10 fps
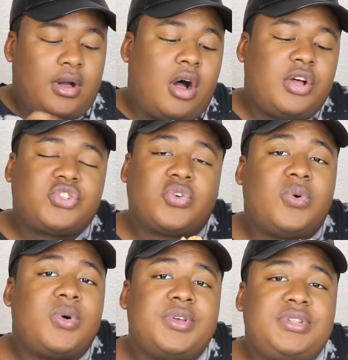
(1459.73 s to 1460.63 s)
All
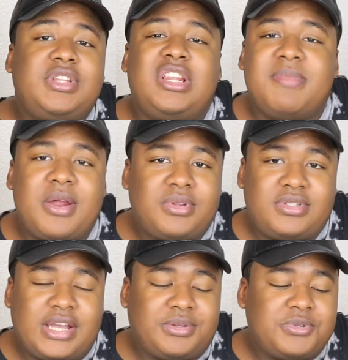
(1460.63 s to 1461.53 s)
schools need metal
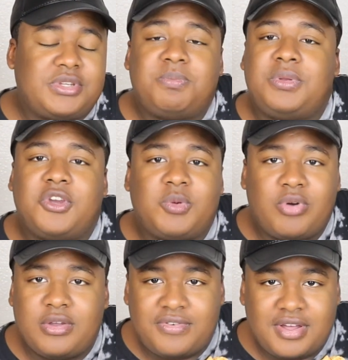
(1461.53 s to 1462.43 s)
detectors, period,
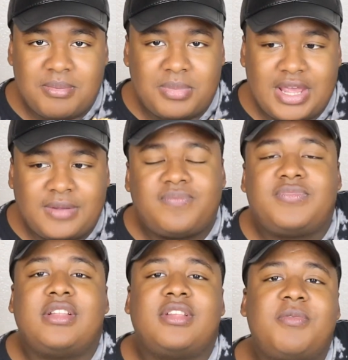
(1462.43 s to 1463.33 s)
point, fucking blank.
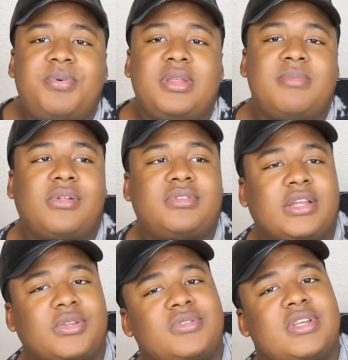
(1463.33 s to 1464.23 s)
They love putting metal
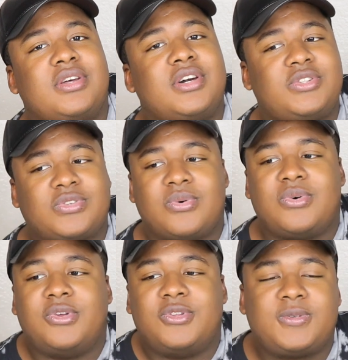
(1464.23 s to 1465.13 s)
detectors in hood
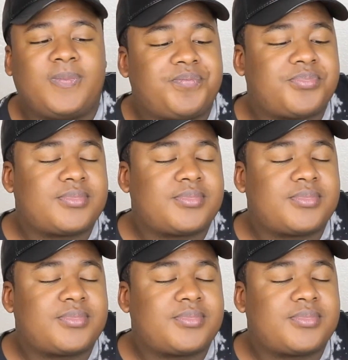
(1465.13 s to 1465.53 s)
schools,